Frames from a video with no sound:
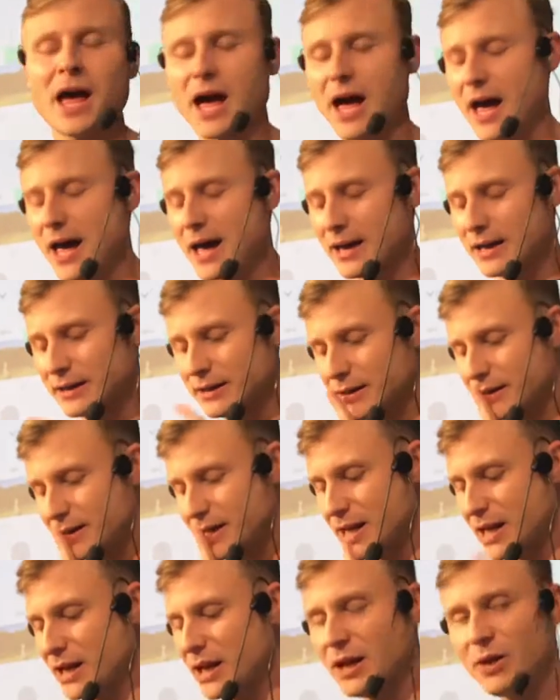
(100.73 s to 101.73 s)

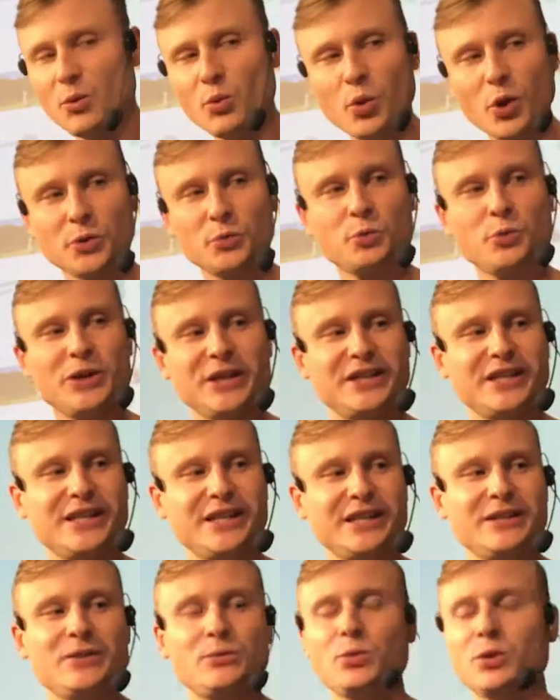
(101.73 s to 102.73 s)
And what we
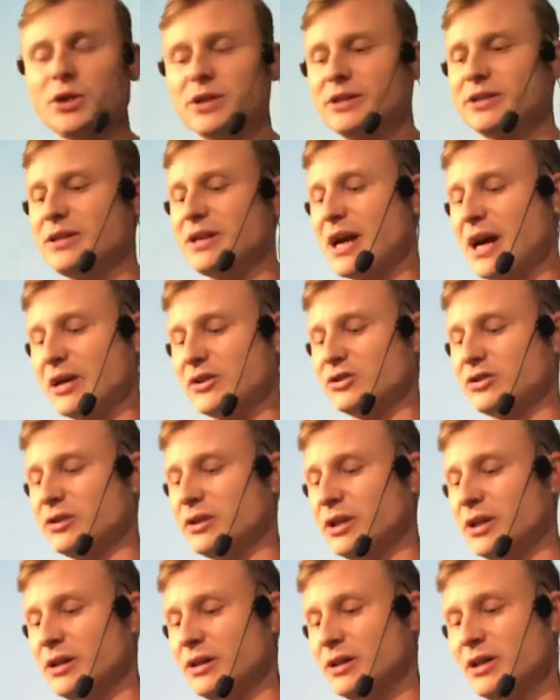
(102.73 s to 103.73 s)
did was
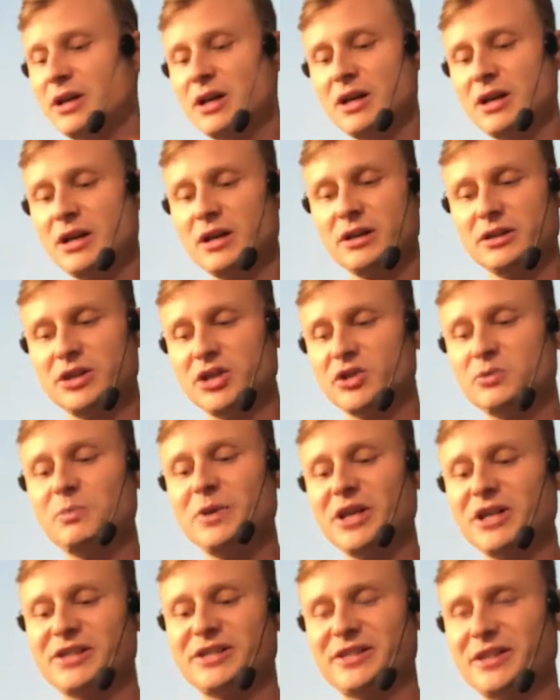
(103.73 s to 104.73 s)
actually just
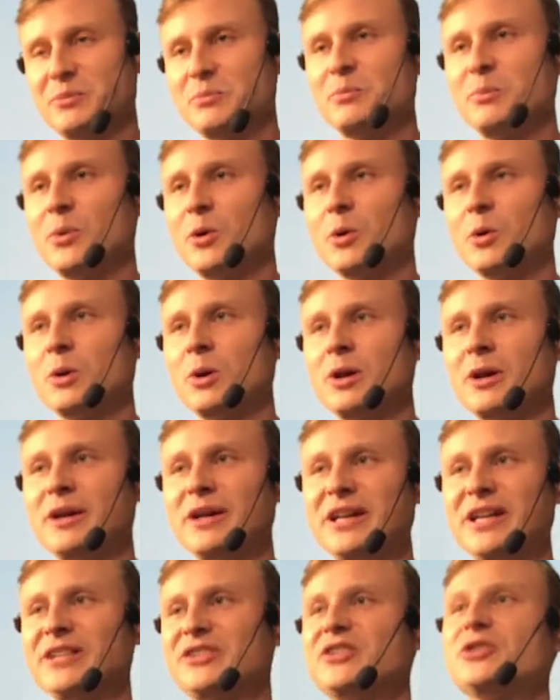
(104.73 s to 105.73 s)
make a simple
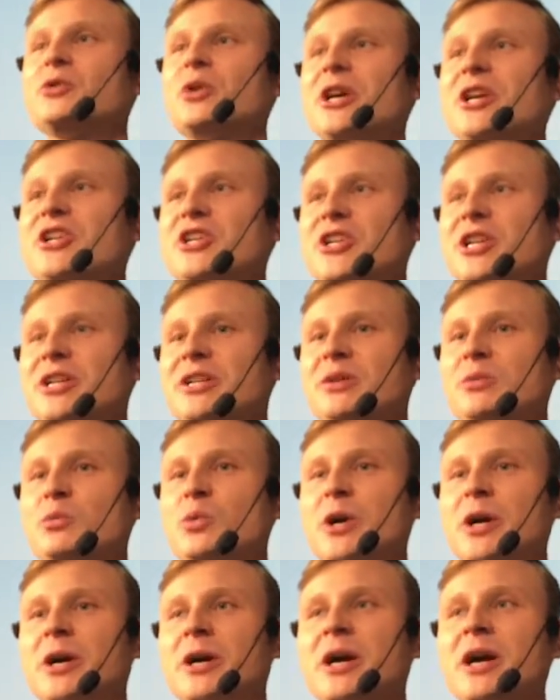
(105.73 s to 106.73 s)
integration
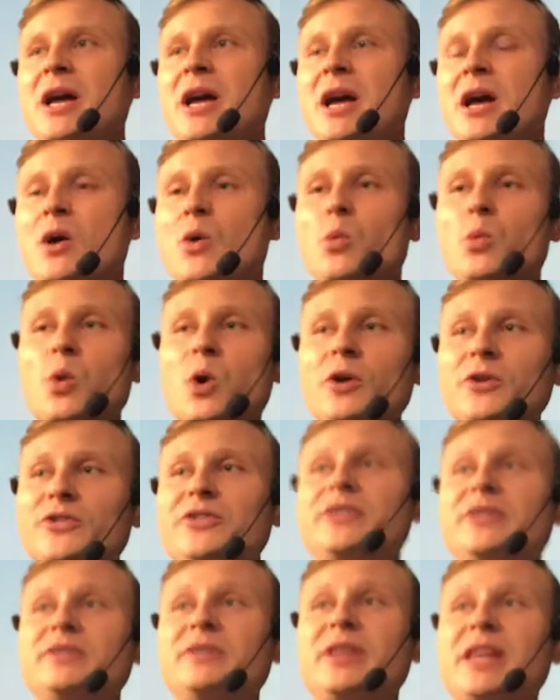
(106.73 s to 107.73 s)
where
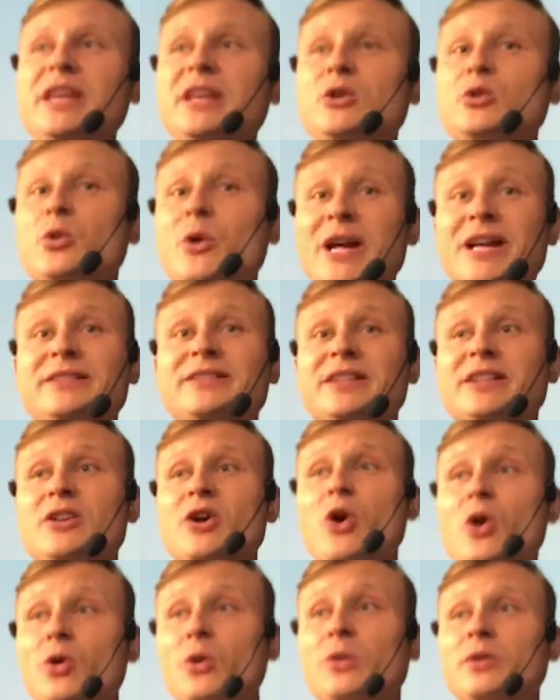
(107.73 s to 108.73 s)
what they
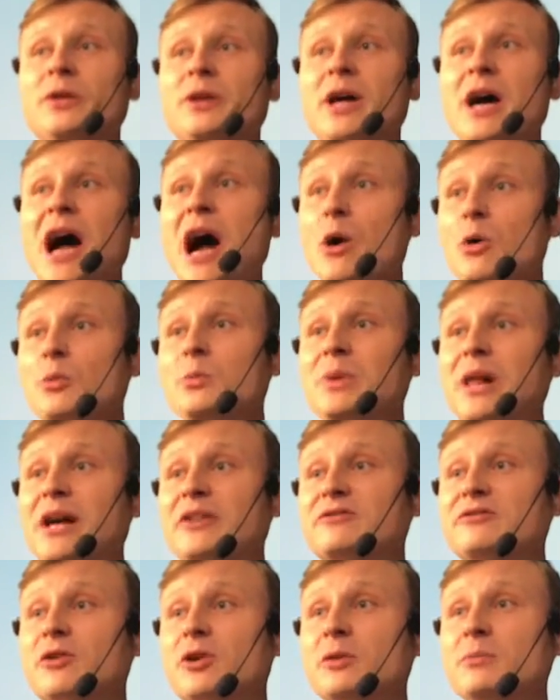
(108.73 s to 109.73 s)
created on our
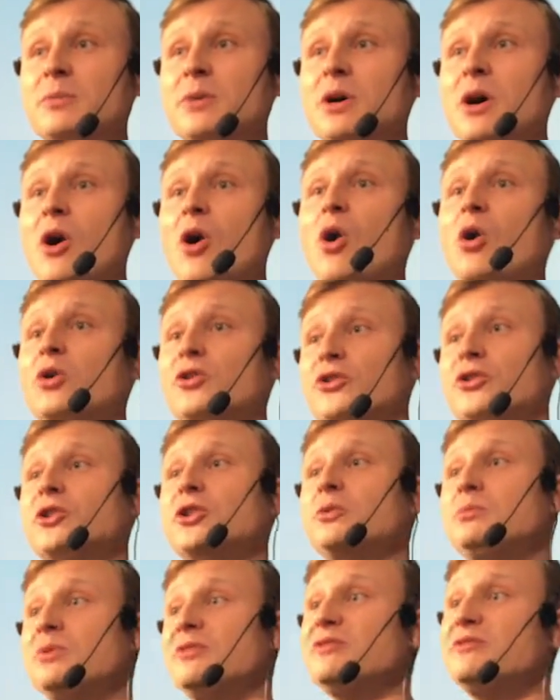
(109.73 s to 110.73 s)
platform also
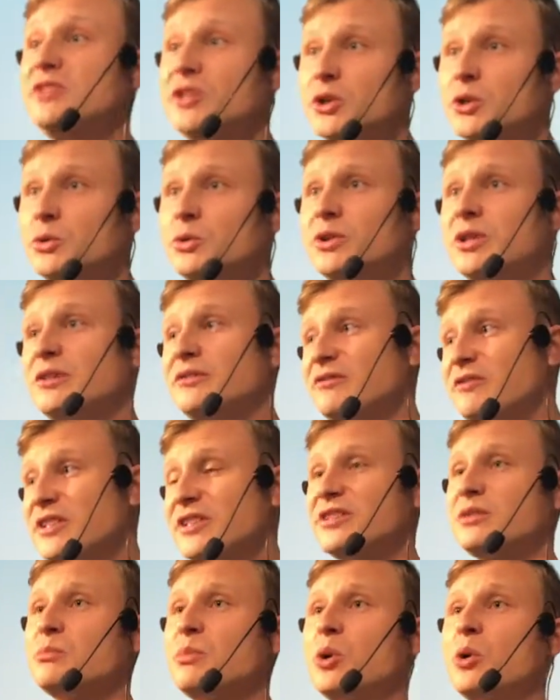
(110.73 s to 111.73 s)
could be viewed and
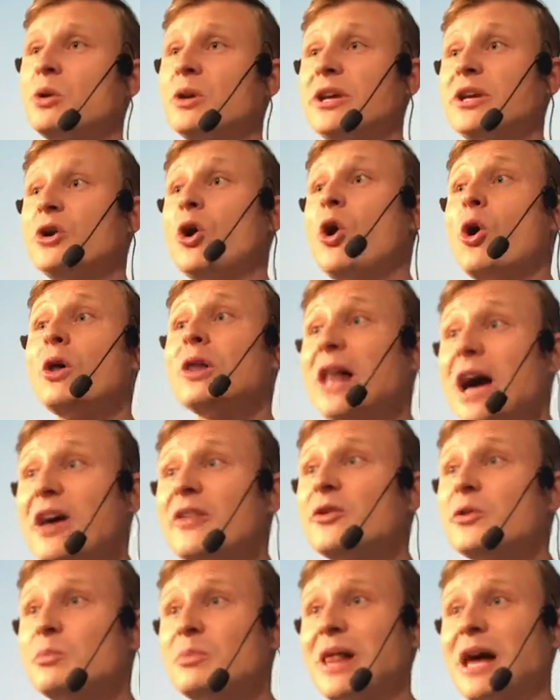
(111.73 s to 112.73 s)
visible in all
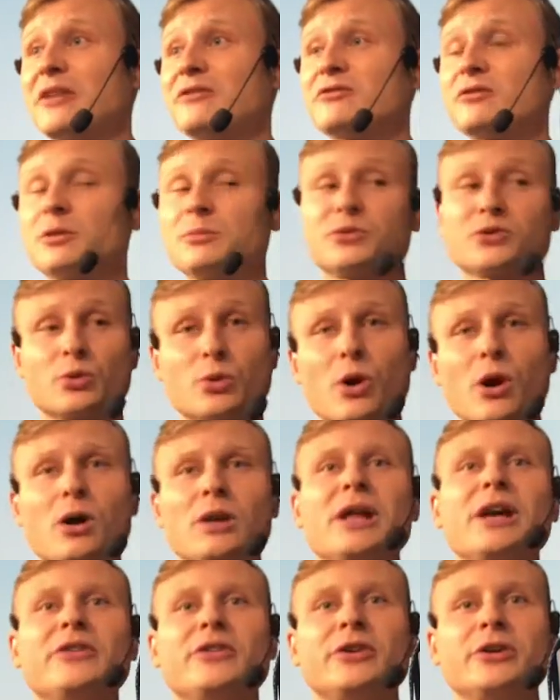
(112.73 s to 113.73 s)
other platforms or
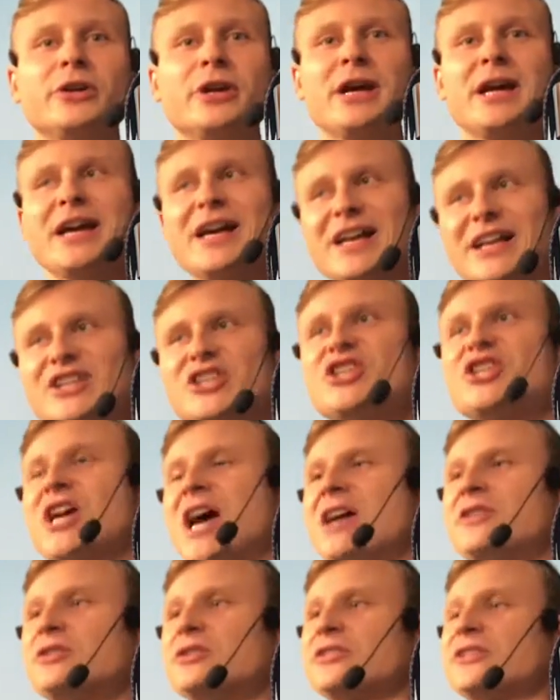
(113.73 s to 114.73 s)
all other
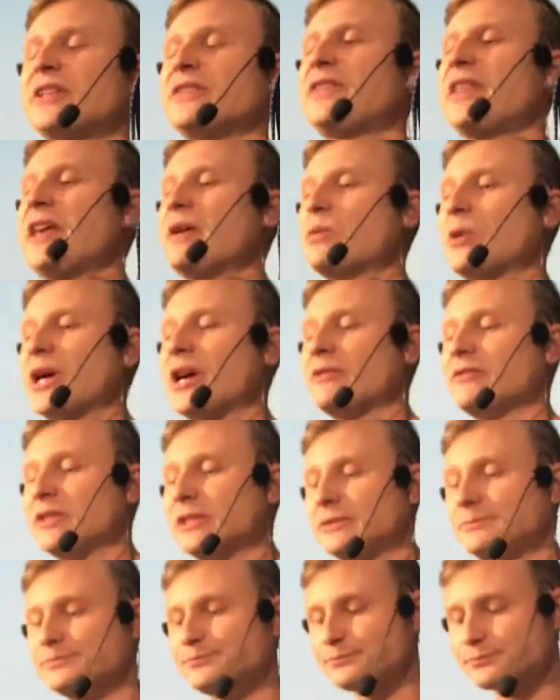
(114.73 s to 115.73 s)
channels that they were having.